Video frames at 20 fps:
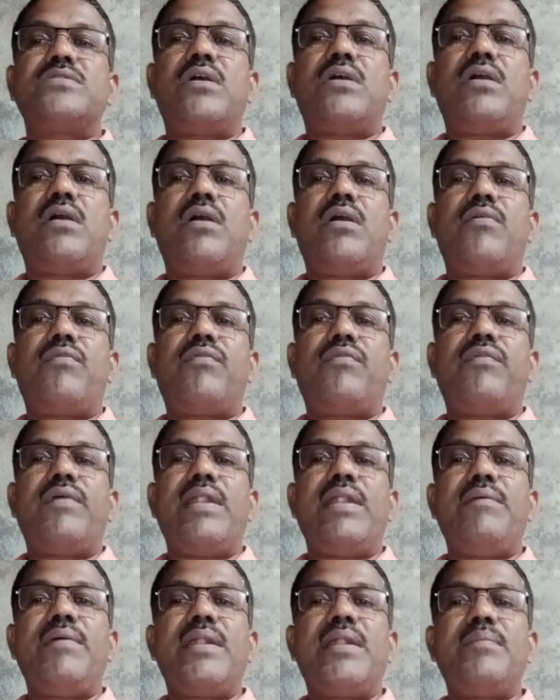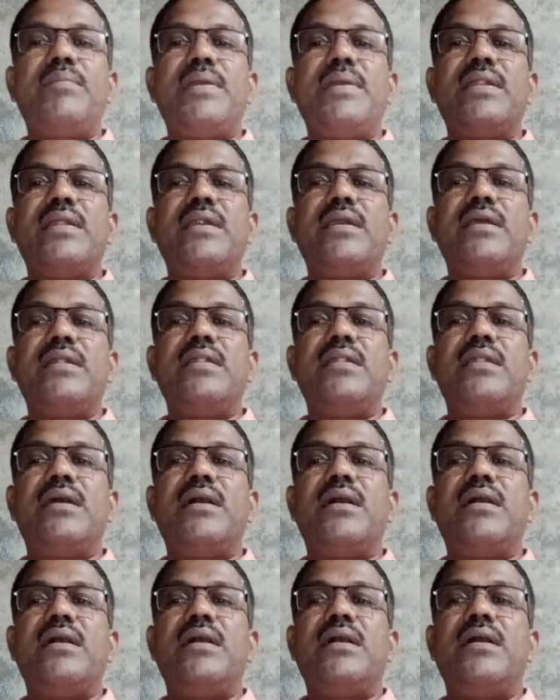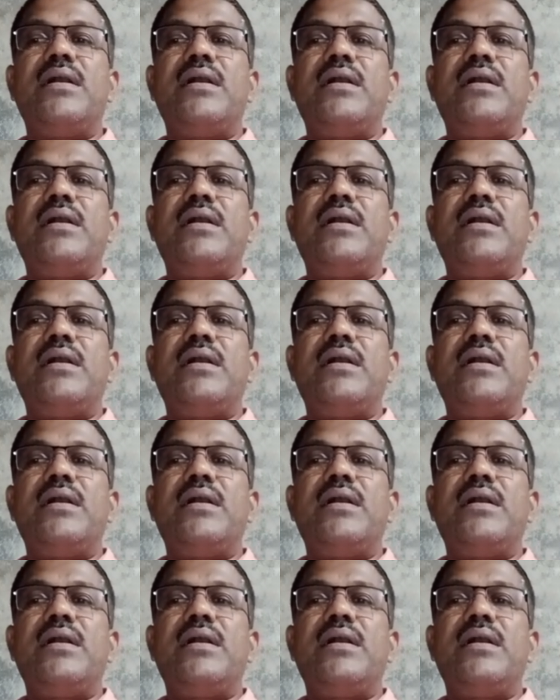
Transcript: of velvet bean in the